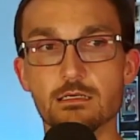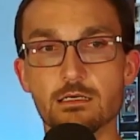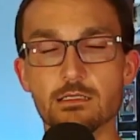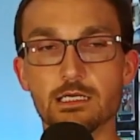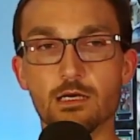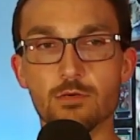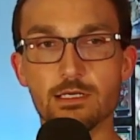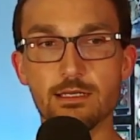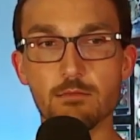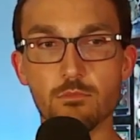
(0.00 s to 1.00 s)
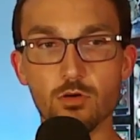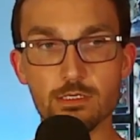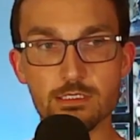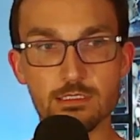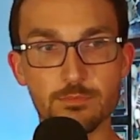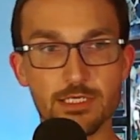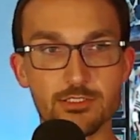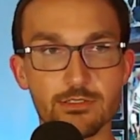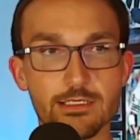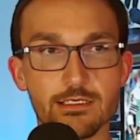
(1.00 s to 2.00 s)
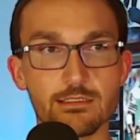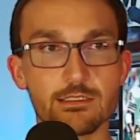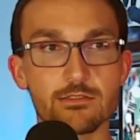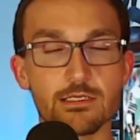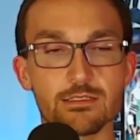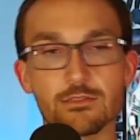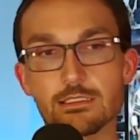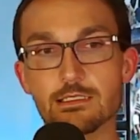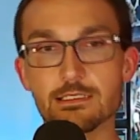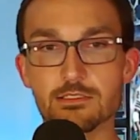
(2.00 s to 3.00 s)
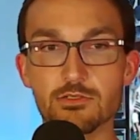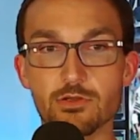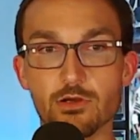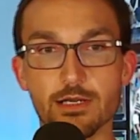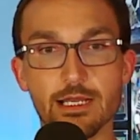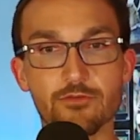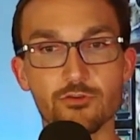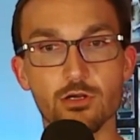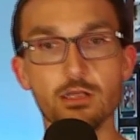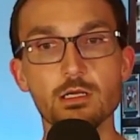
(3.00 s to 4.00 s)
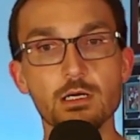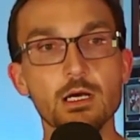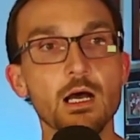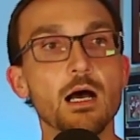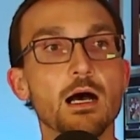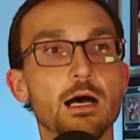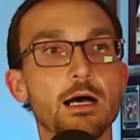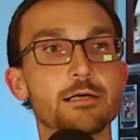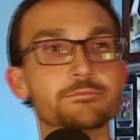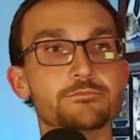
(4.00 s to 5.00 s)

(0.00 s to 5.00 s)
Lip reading: Oh, they got one of them boys in the picture right there. Interesting. Well, it is New York after all.